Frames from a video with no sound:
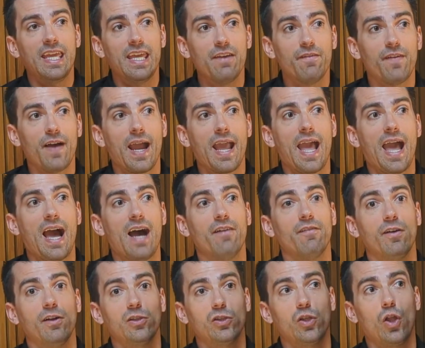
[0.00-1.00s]
If I
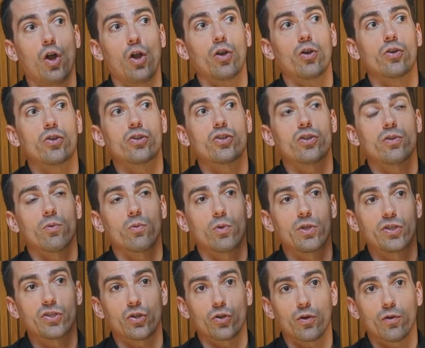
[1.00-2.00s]
have a large
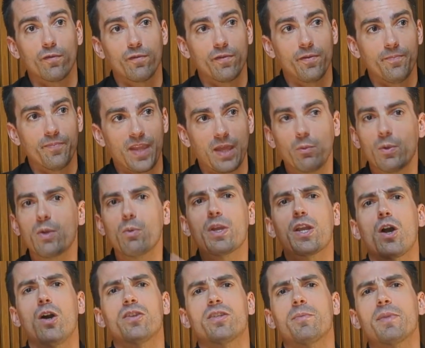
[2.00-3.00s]
reserve, and
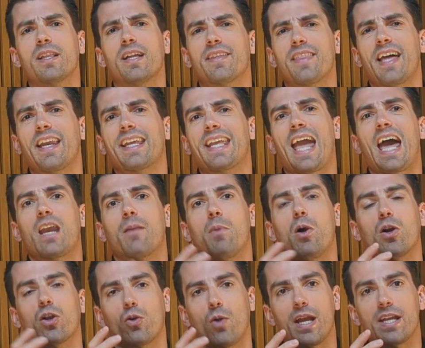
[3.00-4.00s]
we call something like that a
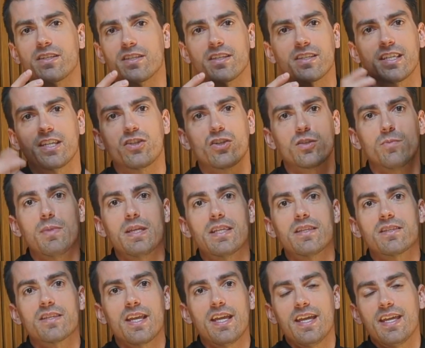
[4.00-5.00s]
catabolic crisis, it just
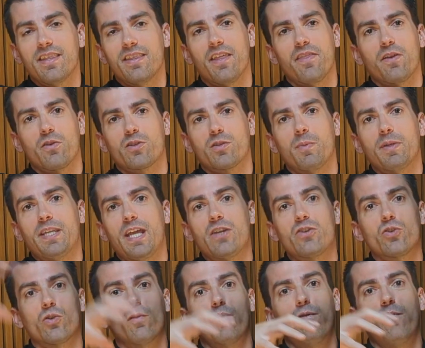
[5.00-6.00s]
means that there's the
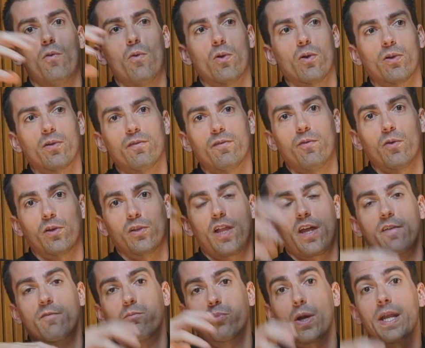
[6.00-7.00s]
potential for a
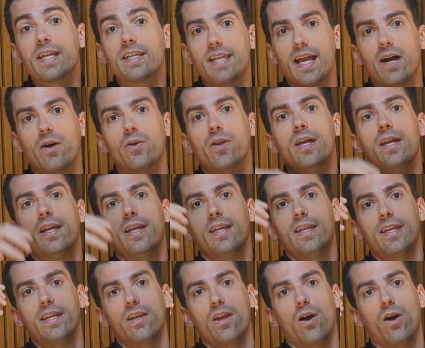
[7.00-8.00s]
lot of breakdown
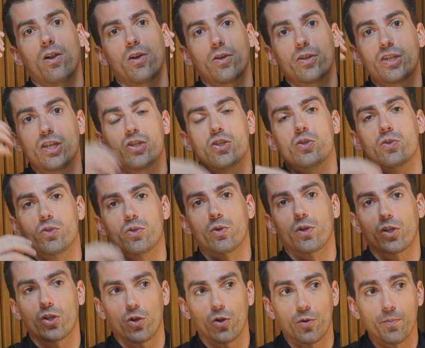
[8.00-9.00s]
in our tissues to
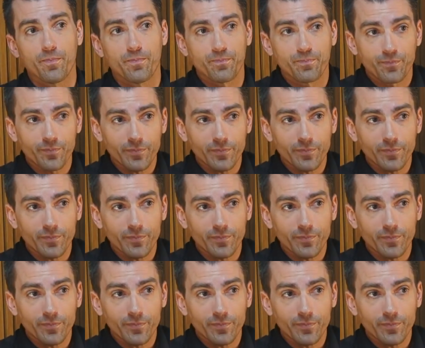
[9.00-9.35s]
occur.